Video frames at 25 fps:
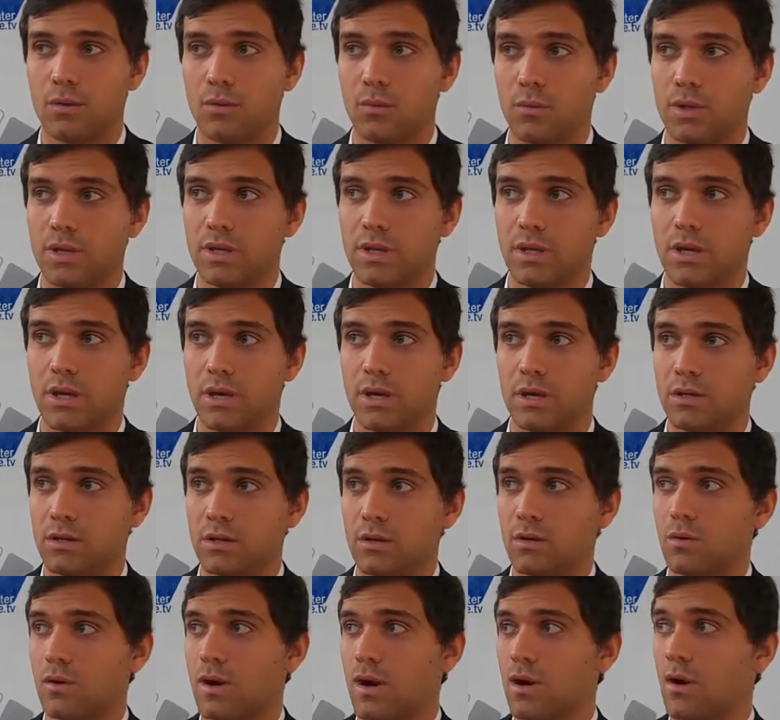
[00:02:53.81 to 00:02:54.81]
You
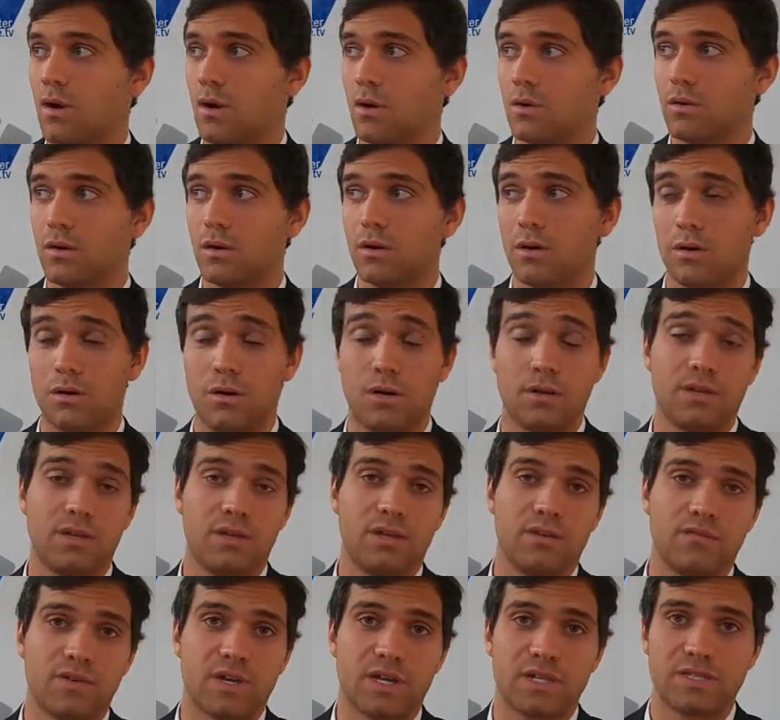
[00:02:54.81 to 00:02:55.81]
know, all
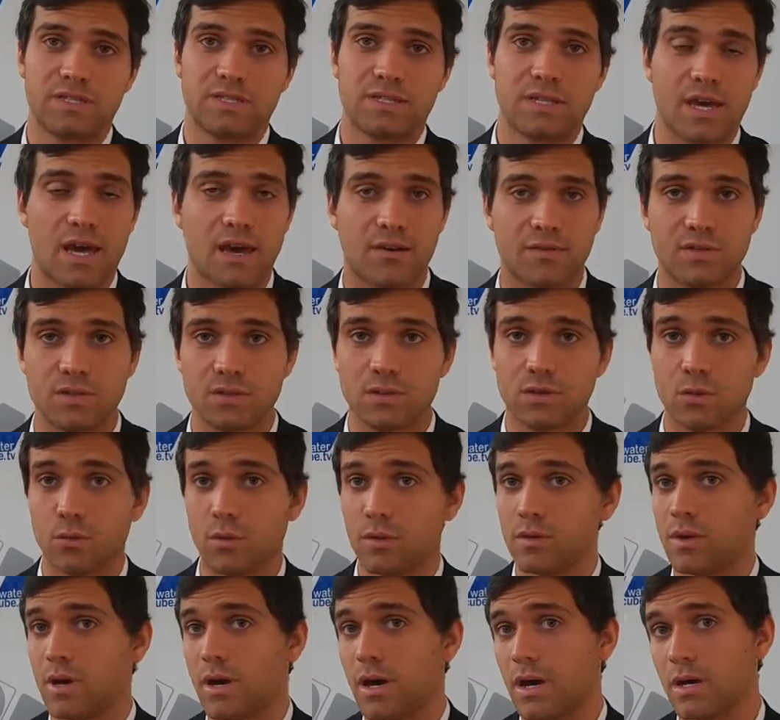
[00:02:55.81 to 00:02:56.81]
the events that have to do
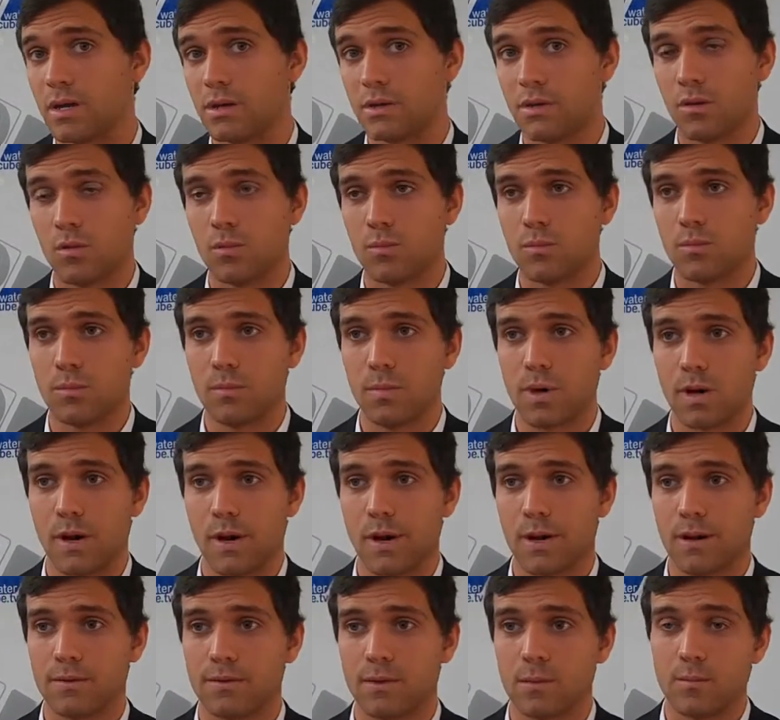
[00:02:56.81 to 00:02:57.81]
with
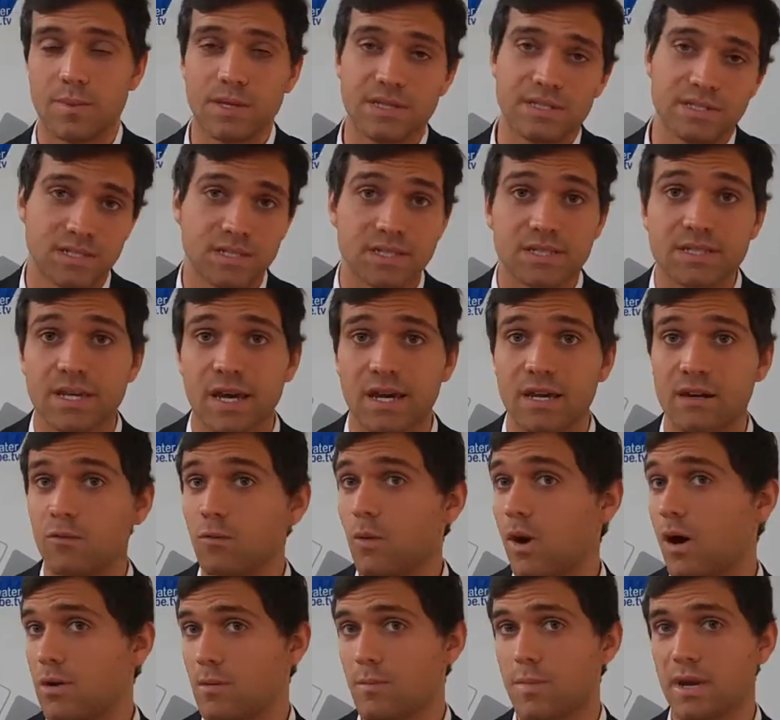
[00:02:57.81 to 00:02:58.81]
the business side of
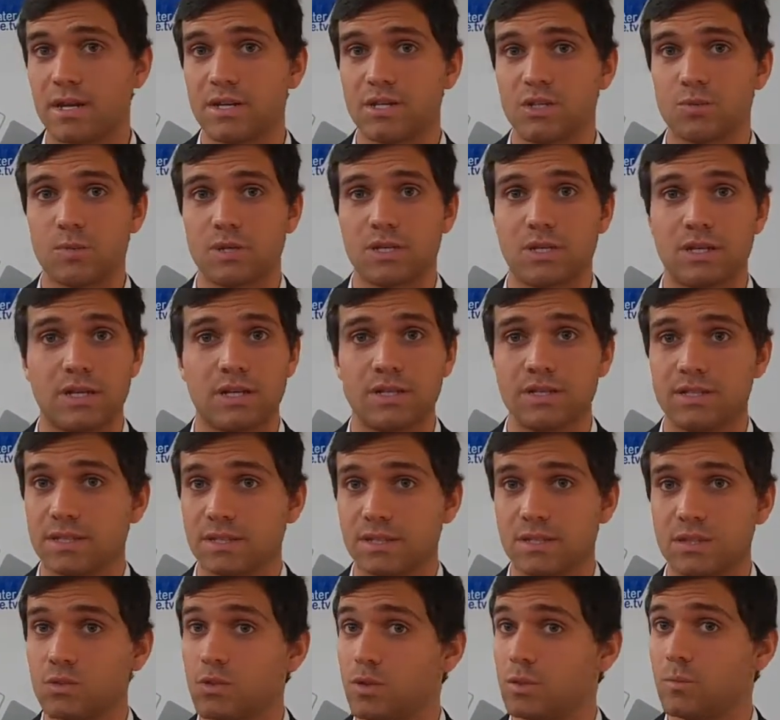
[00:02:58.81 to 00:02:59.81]
water management is
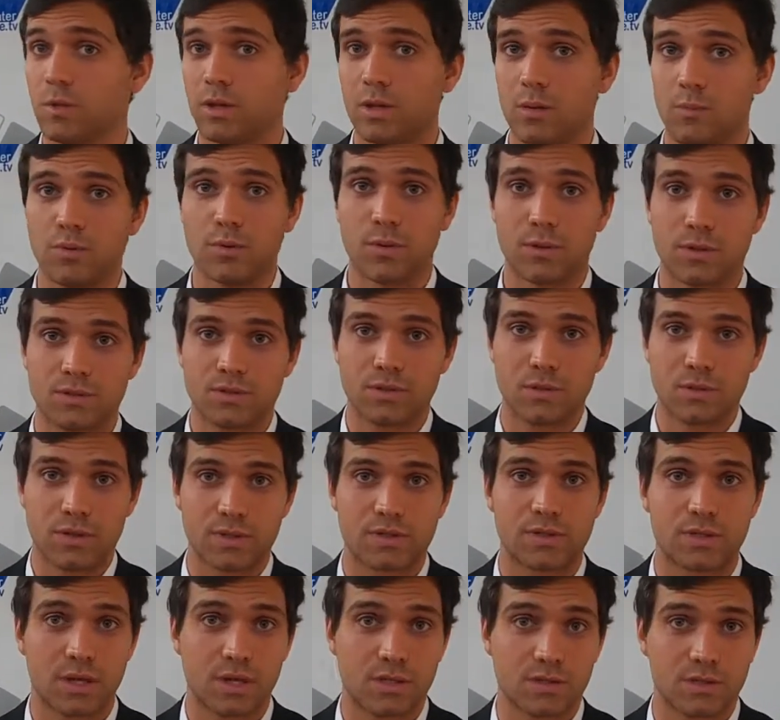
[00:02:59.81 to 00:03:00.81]
extremely important to
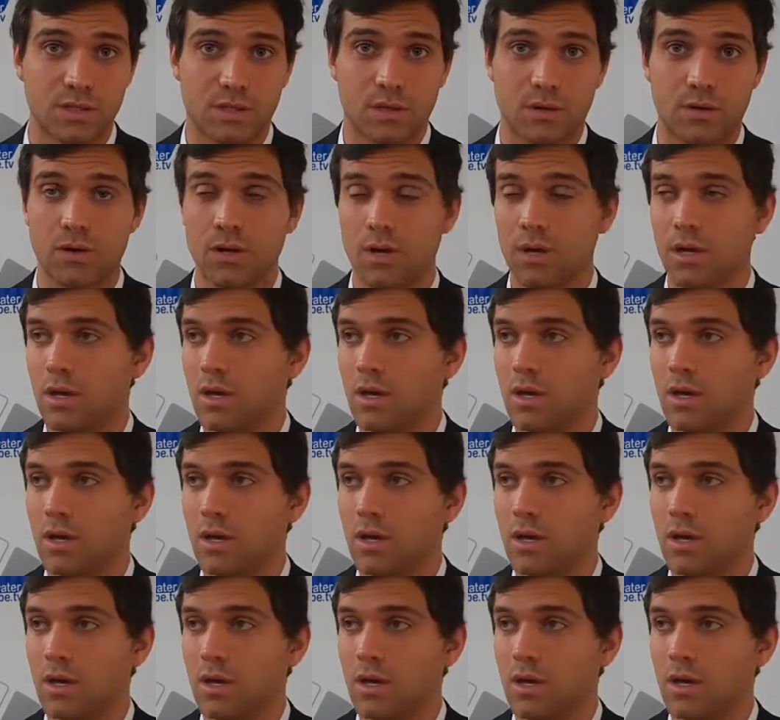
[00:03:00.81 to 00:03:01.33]
us also.